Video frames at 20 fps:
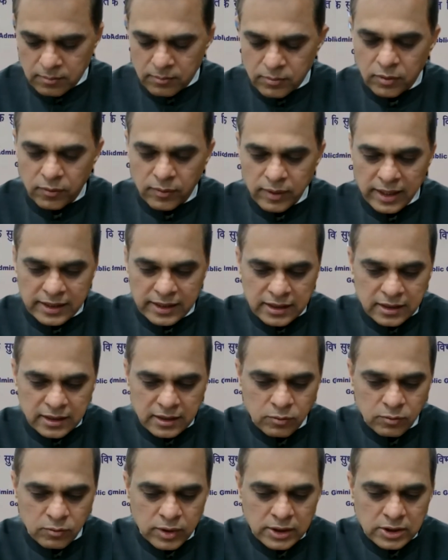provided
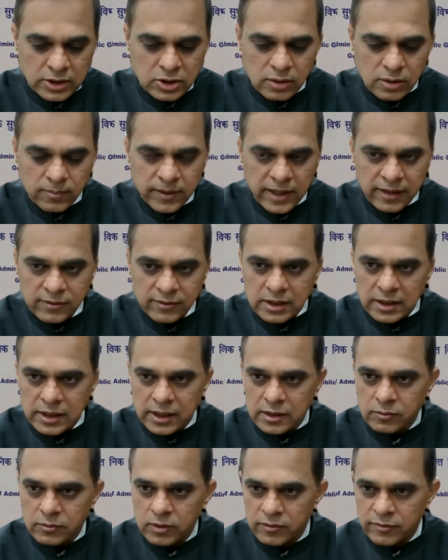virtual private
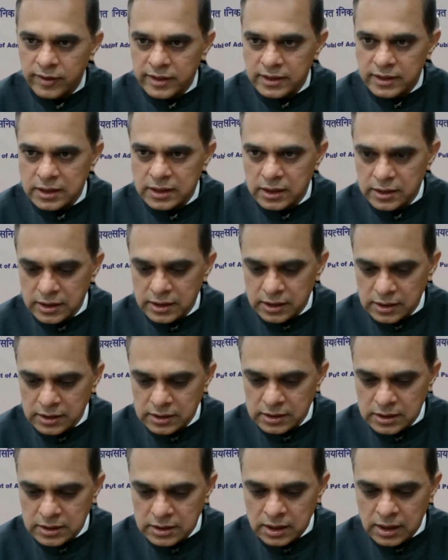network
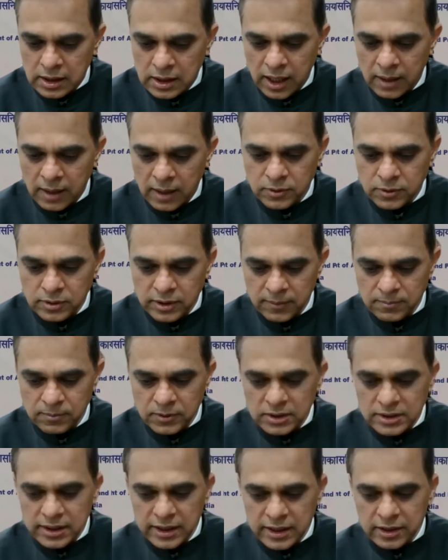facilities up to
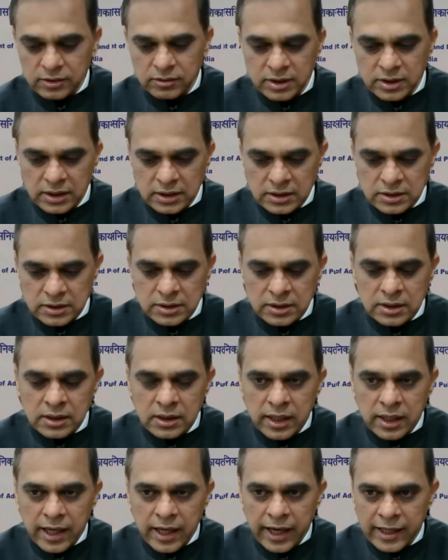deputy secretaries,
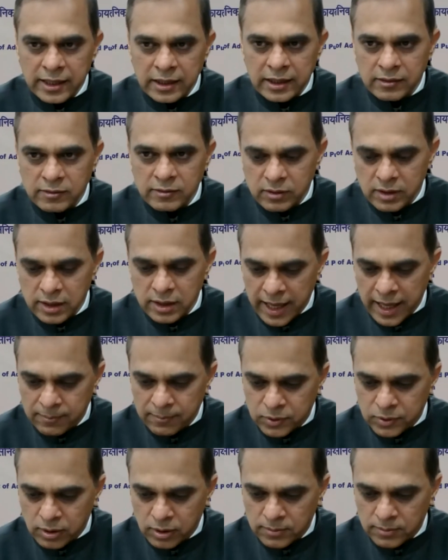and
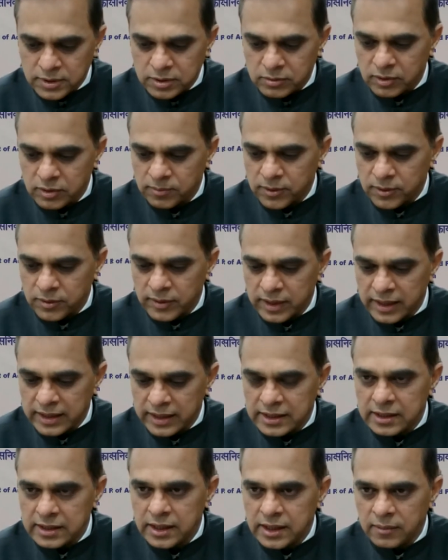laptops were
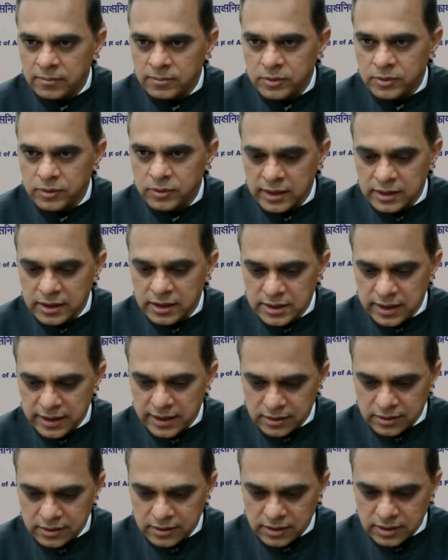provided up to undersecretaries.
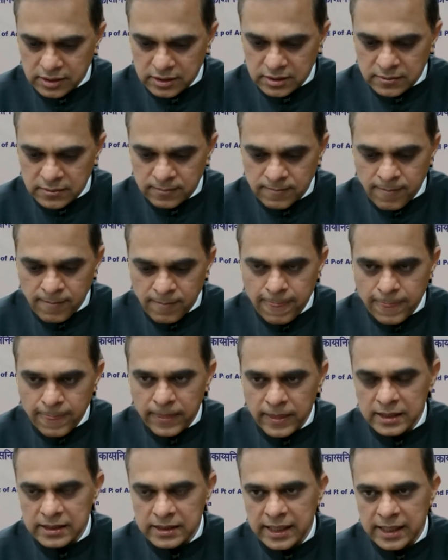
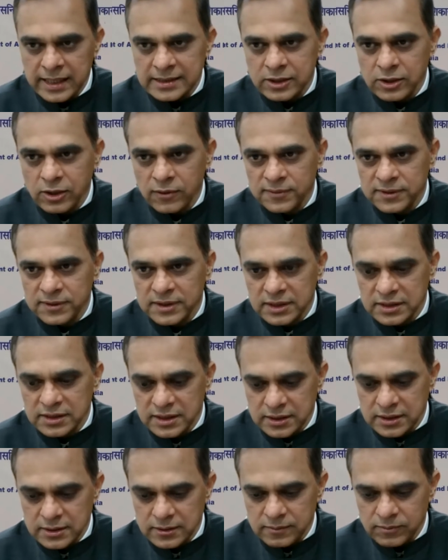The desk officer
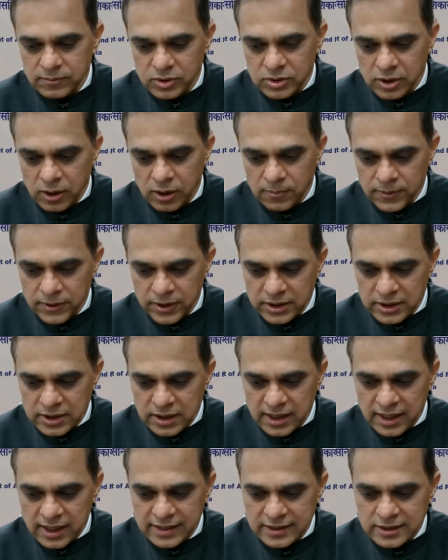system was
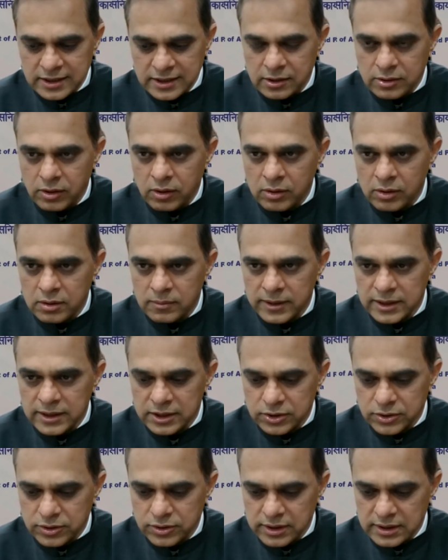operationalized in all
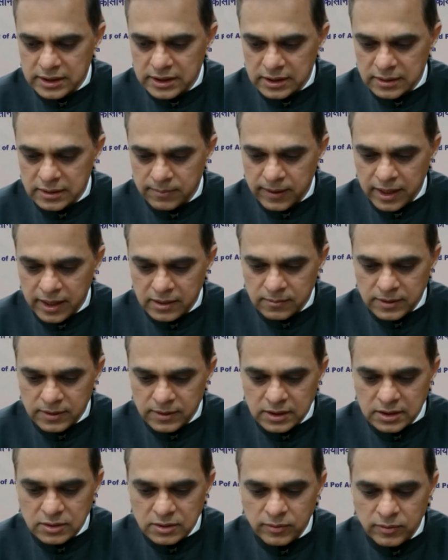ministries and
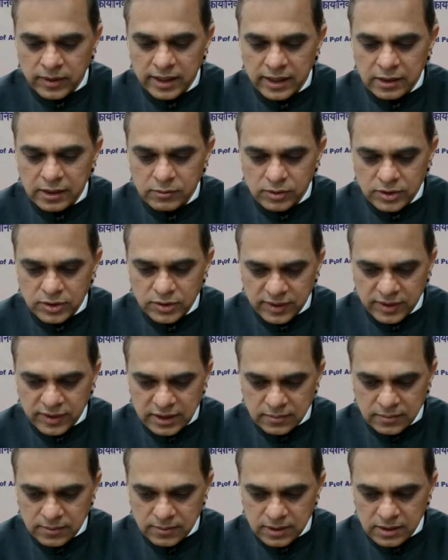departments where it was
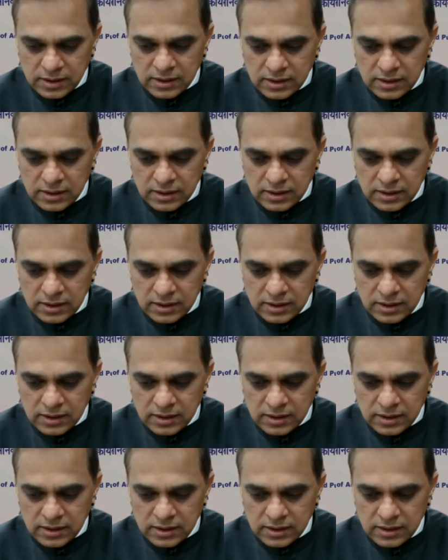feasible.